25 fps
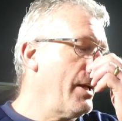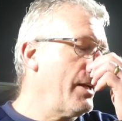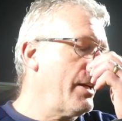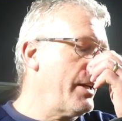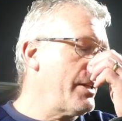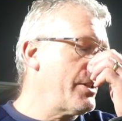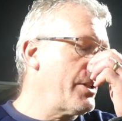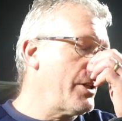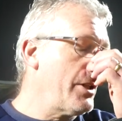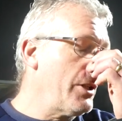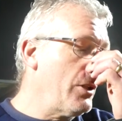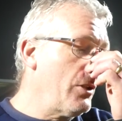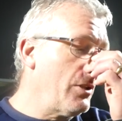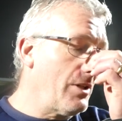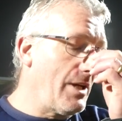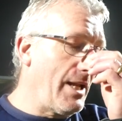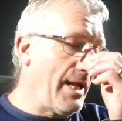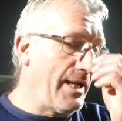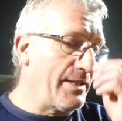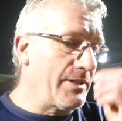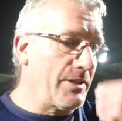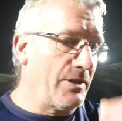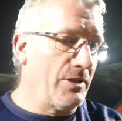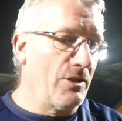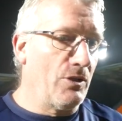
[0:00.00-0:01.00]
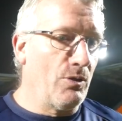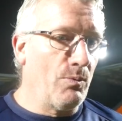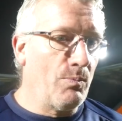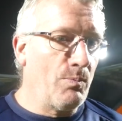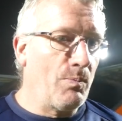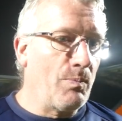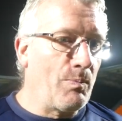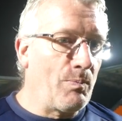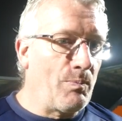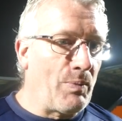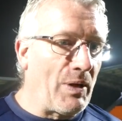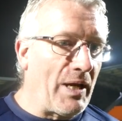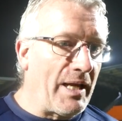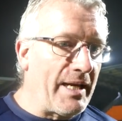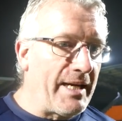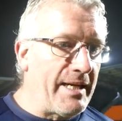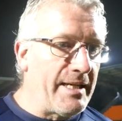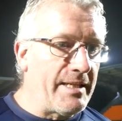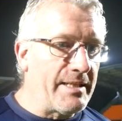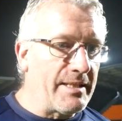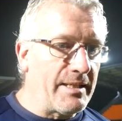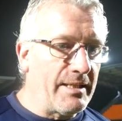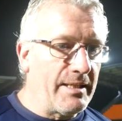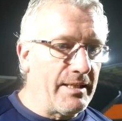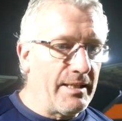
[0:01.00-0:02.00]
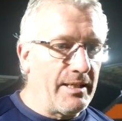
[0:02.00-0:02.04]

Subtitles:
He's a young lad who played